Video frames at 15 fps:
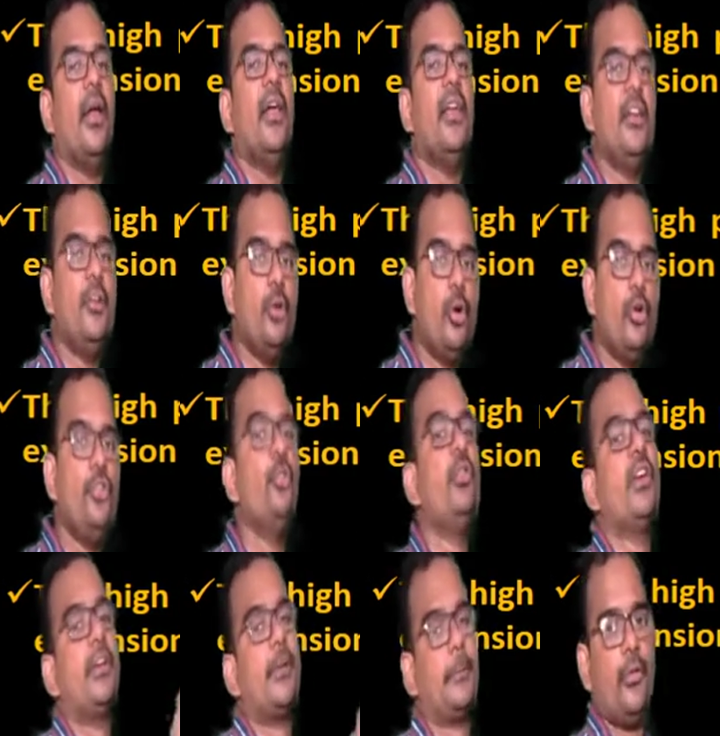indoor
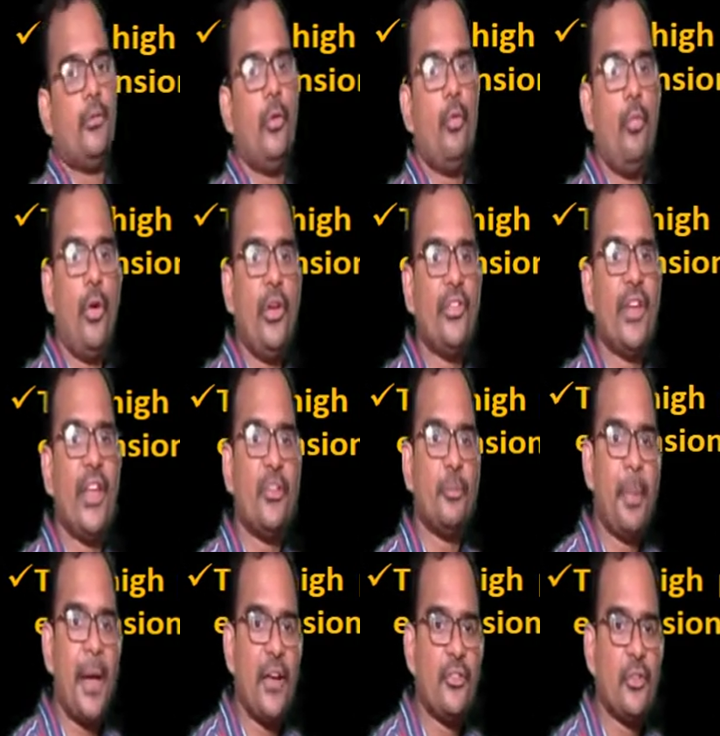unit. So what is an
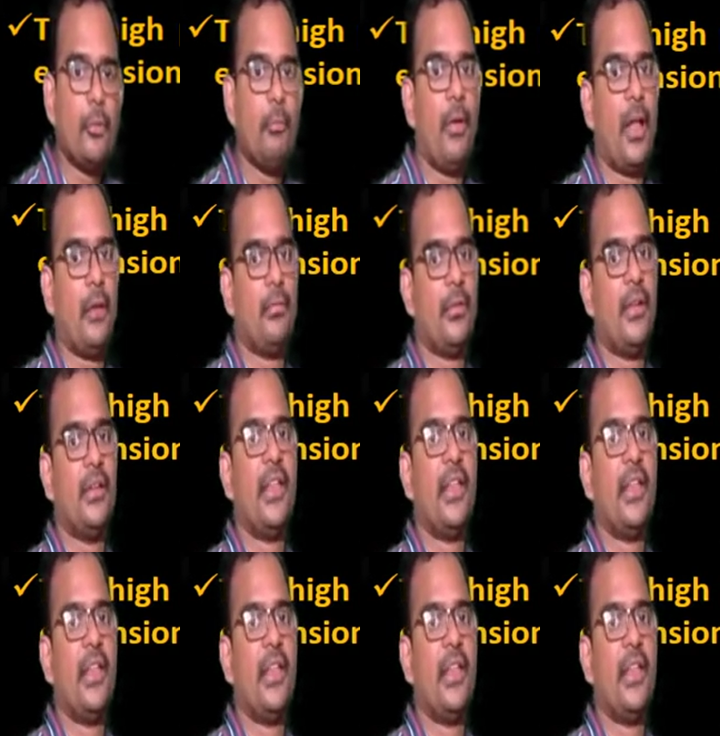expansion valve?